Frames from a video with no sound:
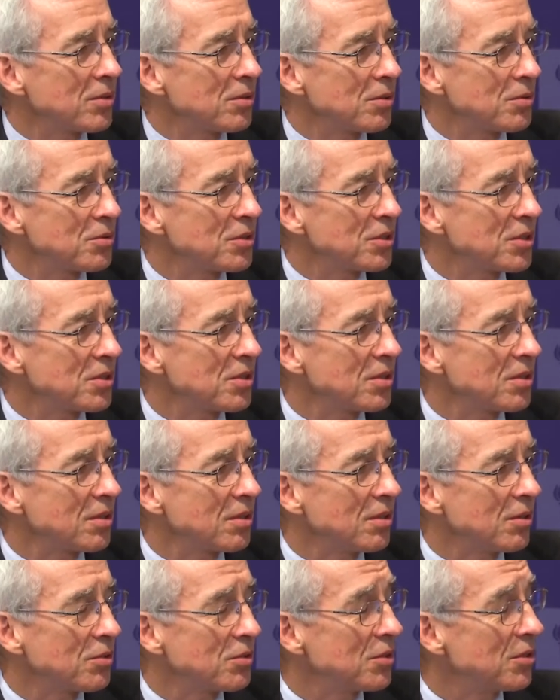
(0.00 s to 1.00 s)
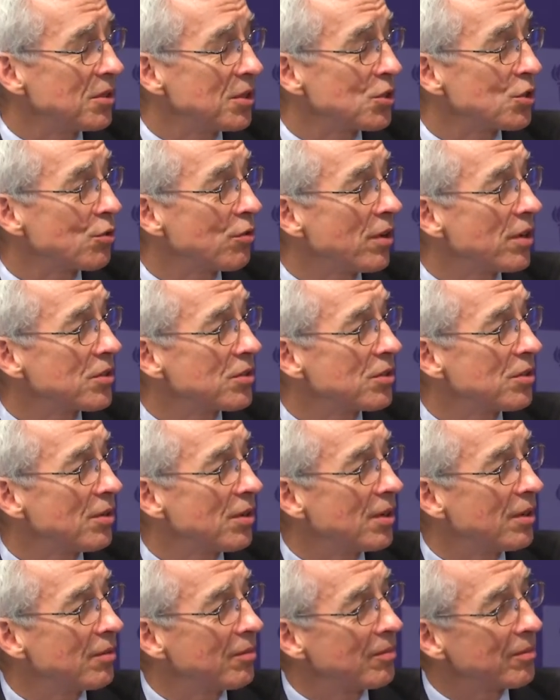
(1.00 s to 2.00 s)
there's just there's distrust
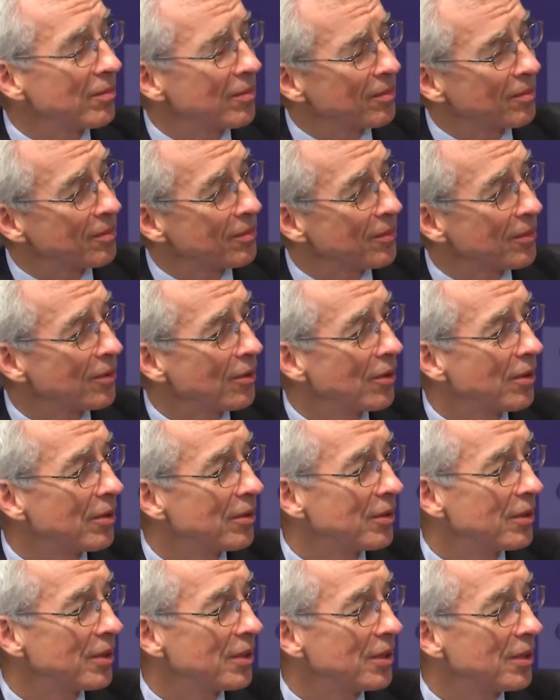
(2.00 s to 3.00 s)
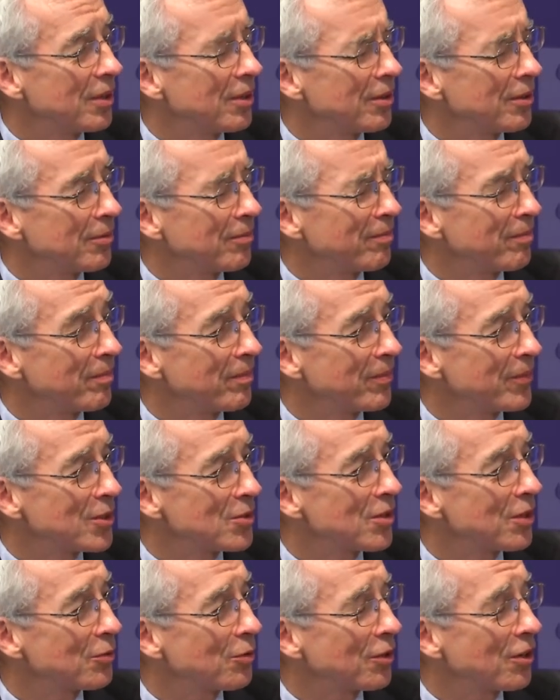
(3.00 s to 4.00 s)
on on the uh, the
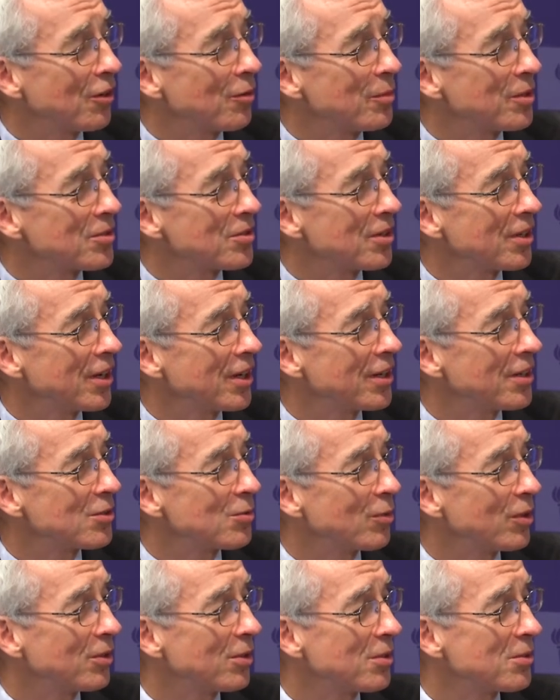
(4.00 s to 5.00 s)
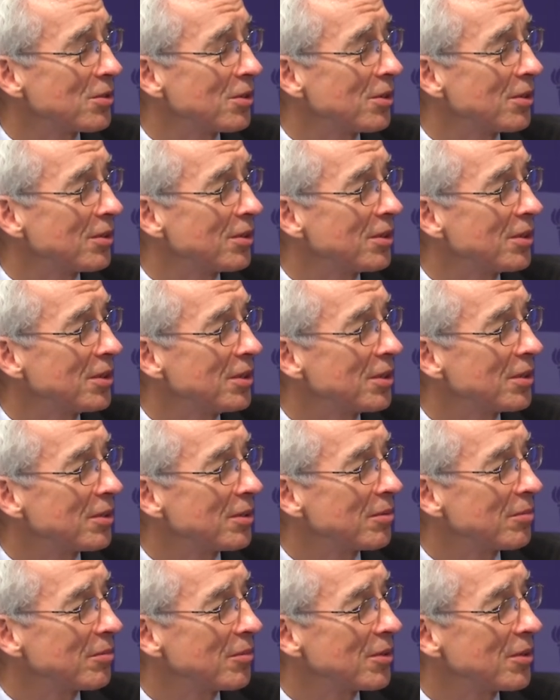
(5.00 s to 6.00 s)
central government side as well as on the uh,
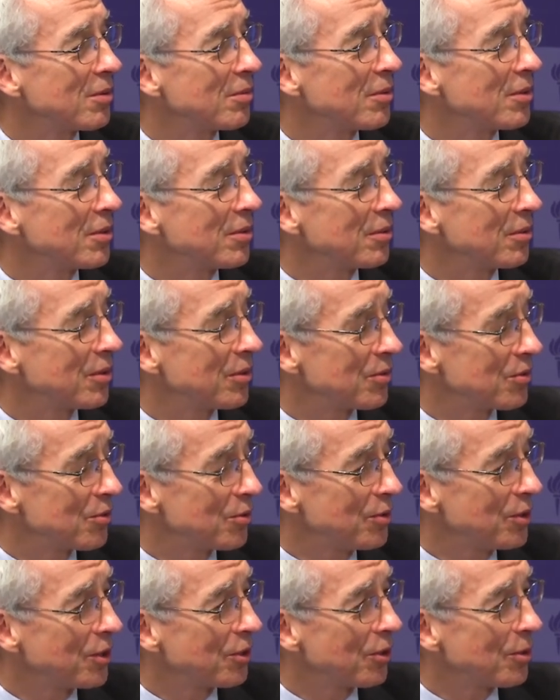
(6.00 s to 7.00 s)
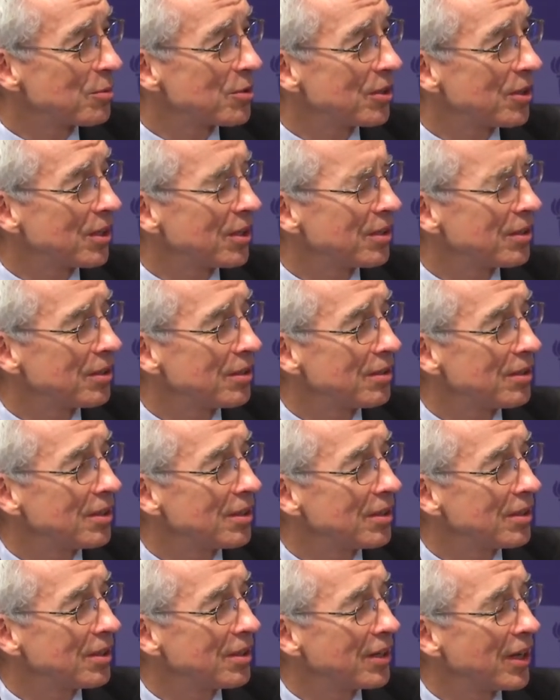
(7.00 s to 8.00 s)
mm -hmm. the, the, the, Sunni Arab side in
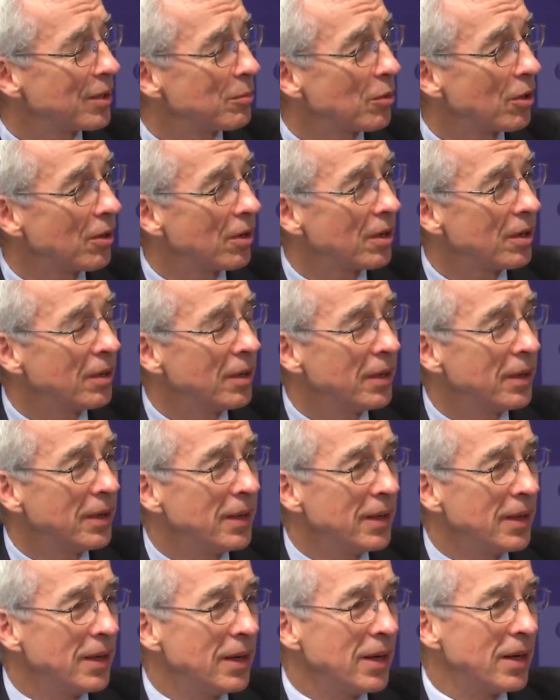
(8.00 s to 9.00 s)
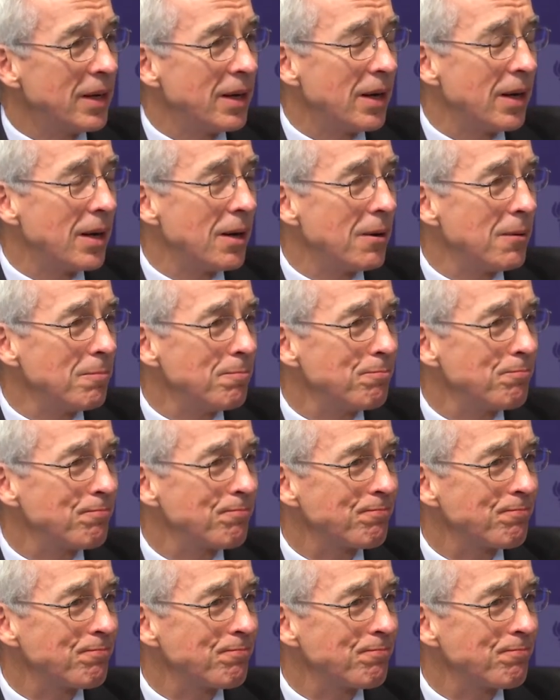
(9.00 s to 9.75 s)
in, in Anbar. Um,